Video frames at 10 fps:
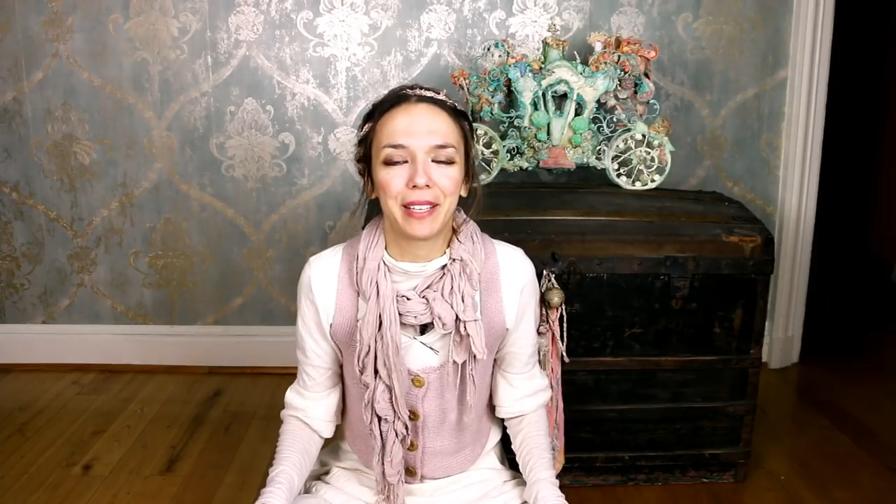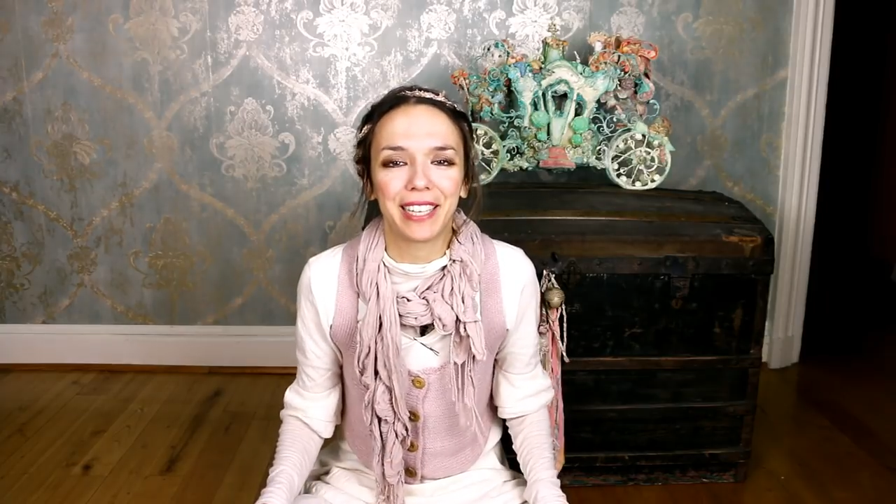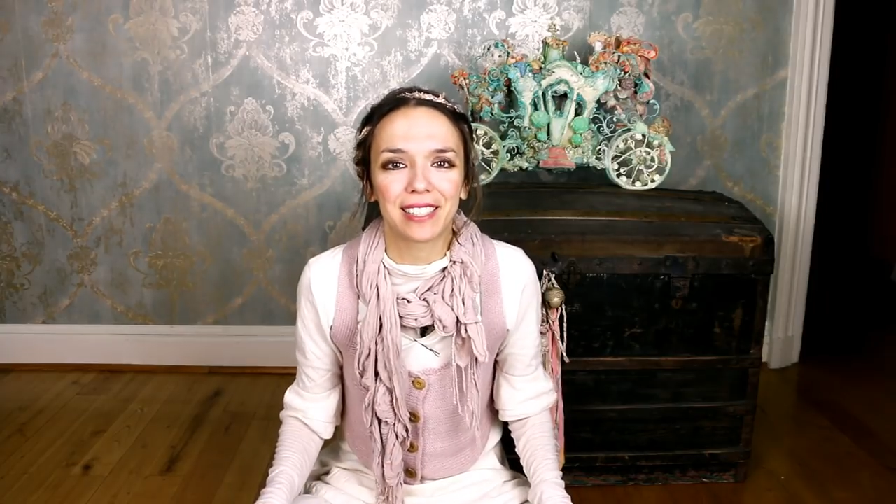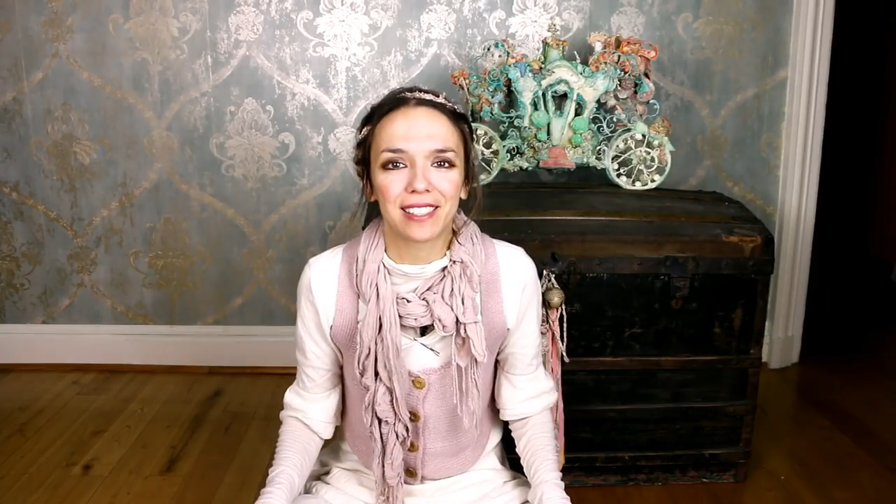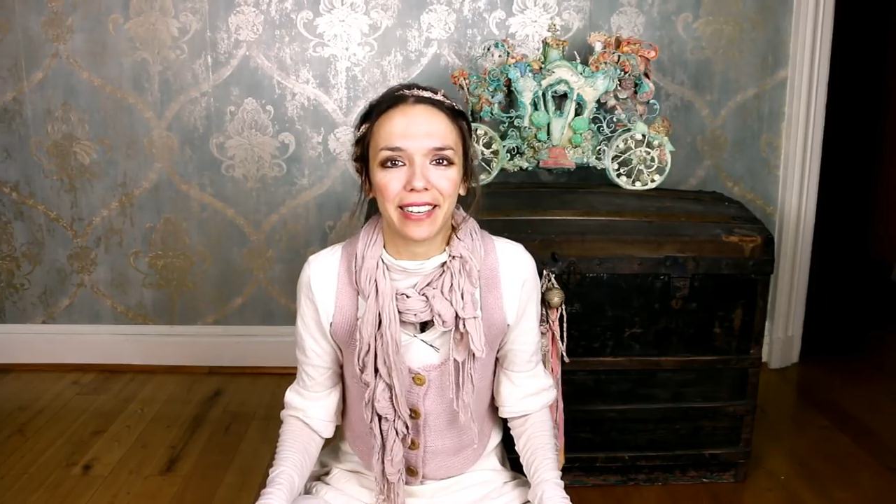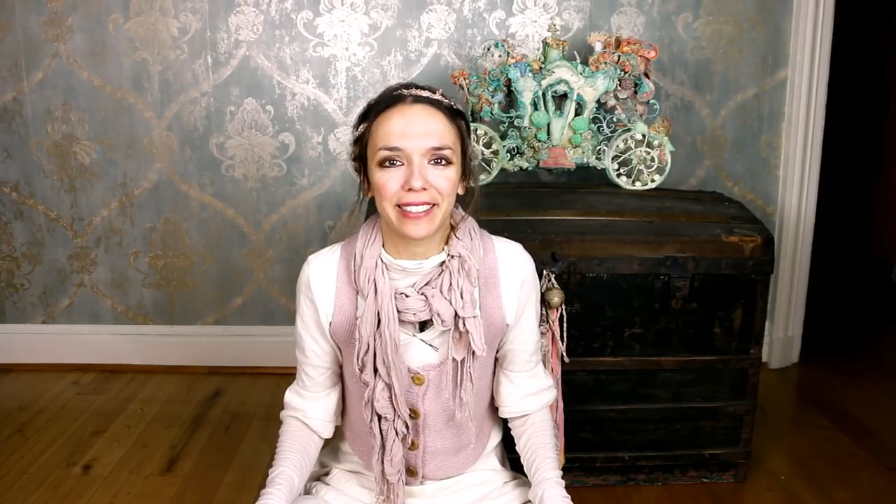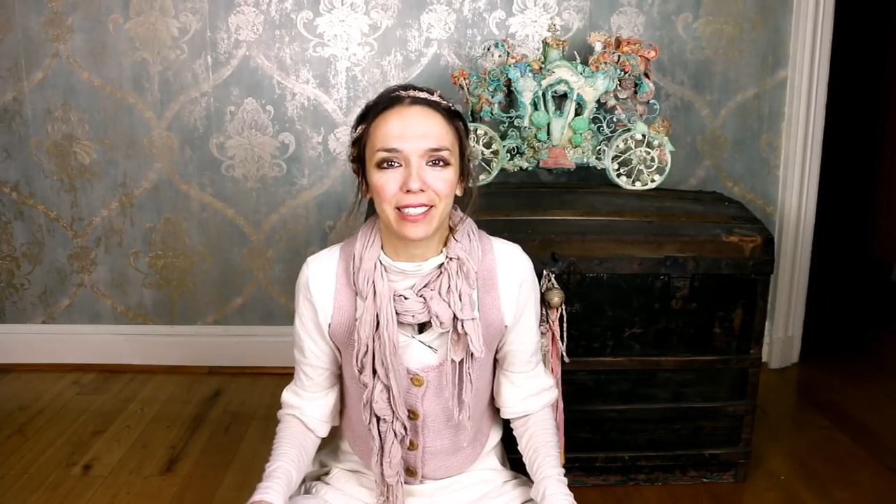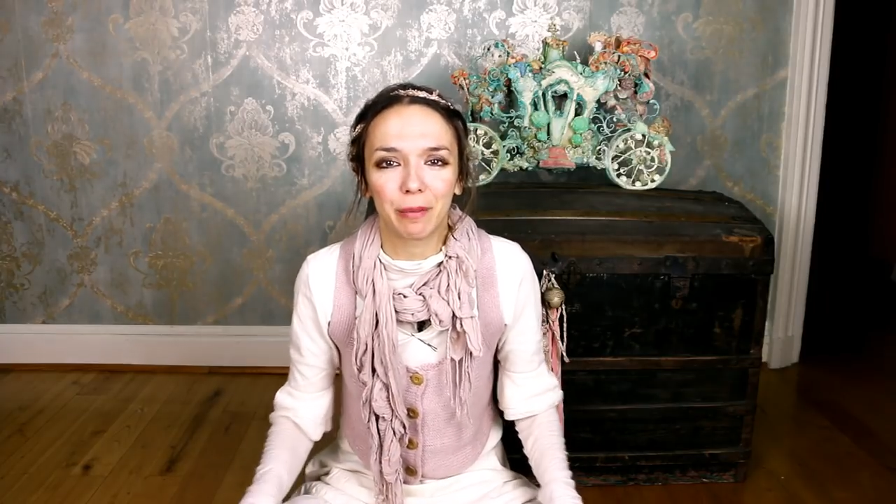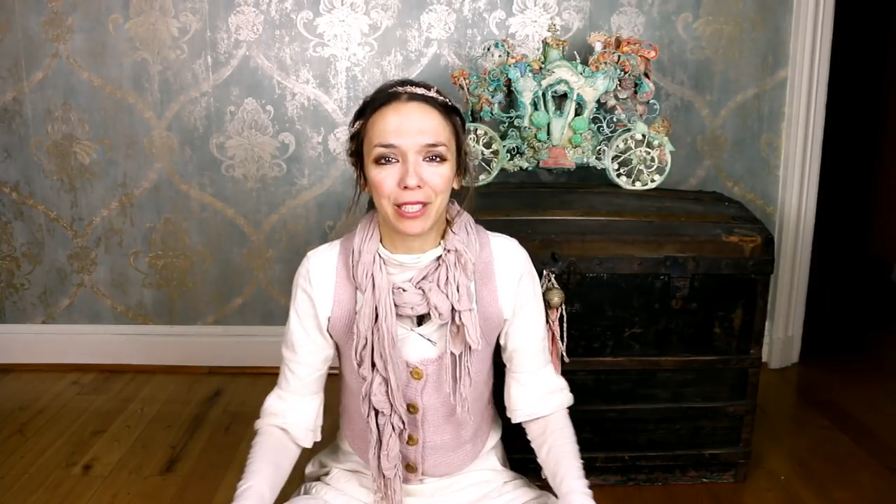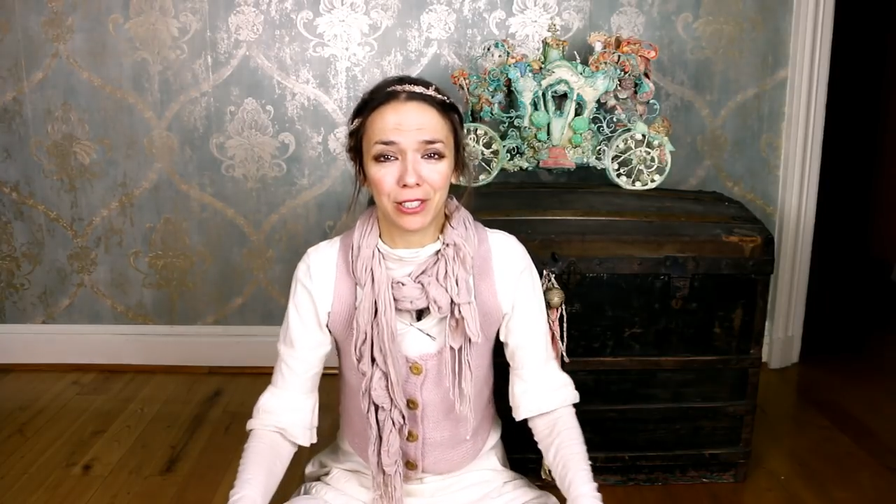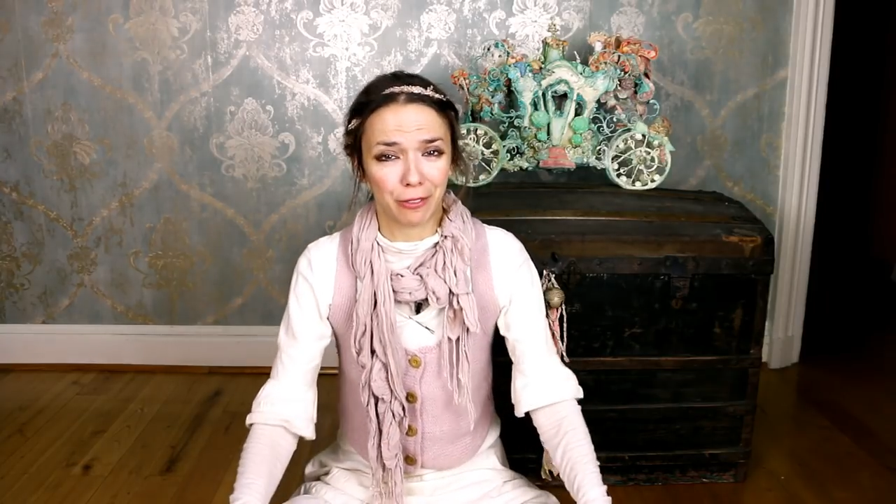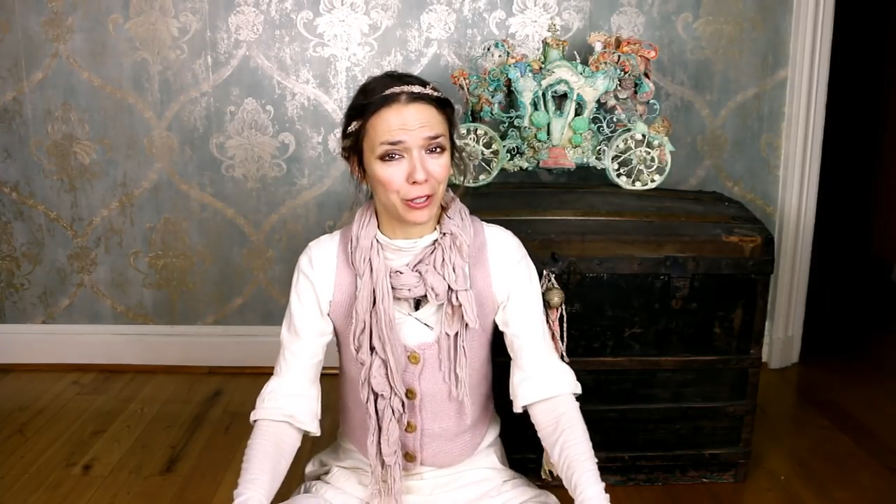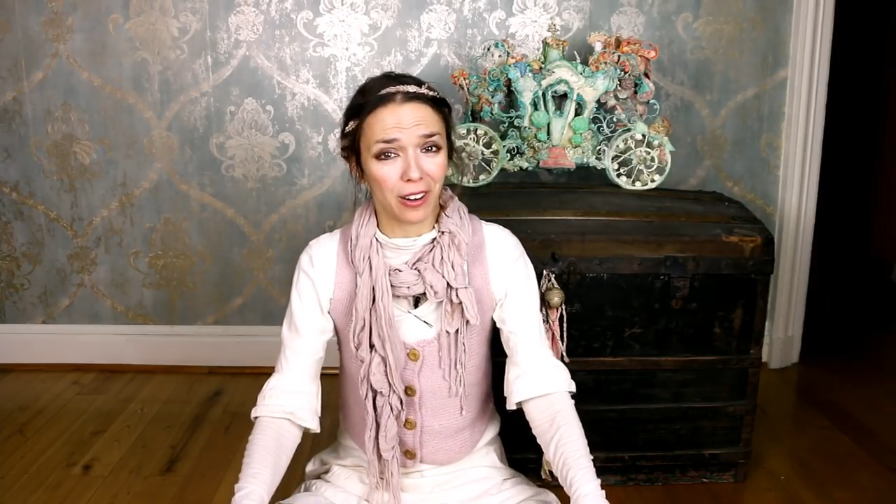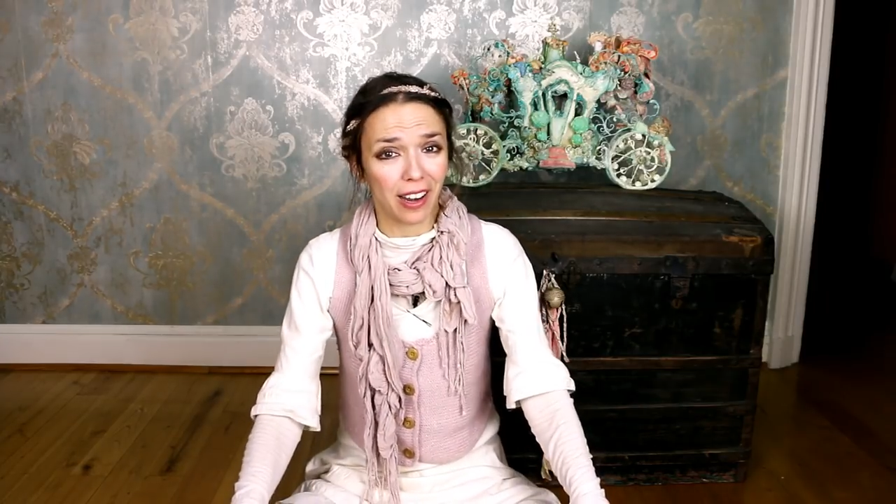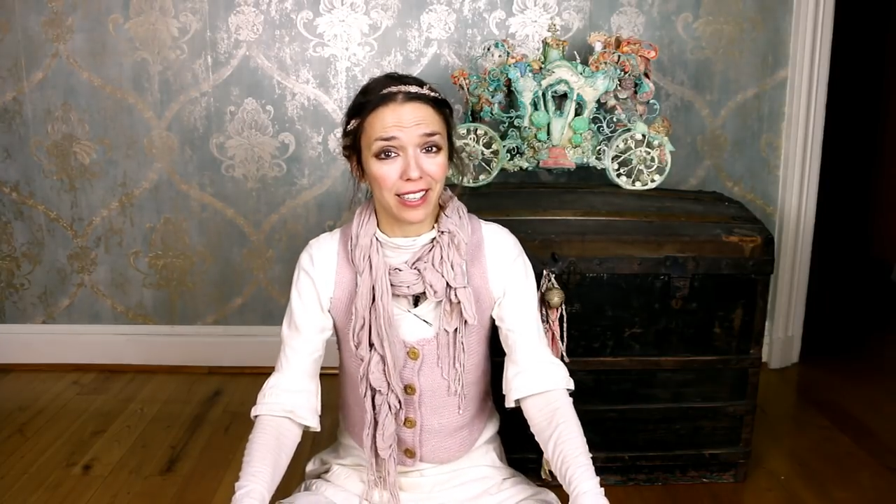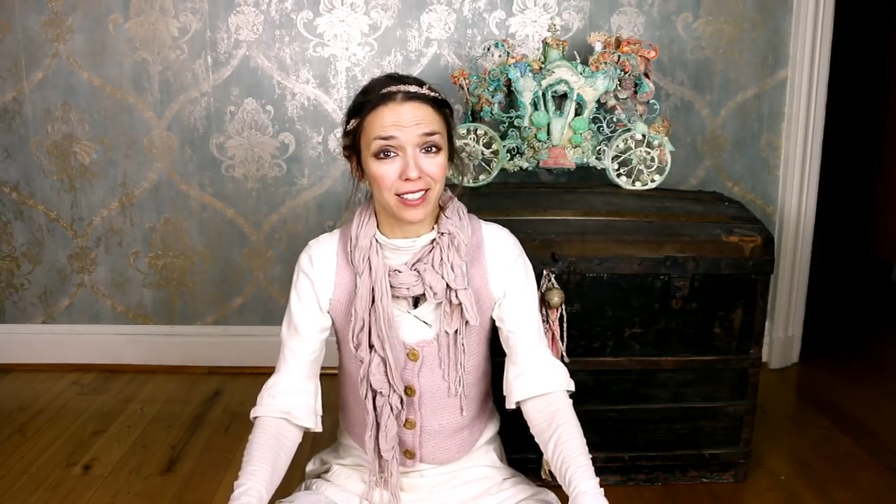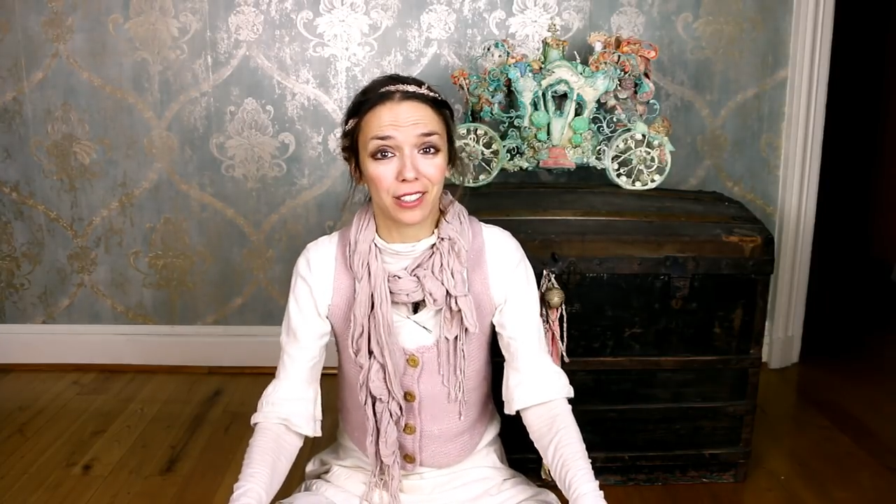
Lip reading: bit excited because of your likes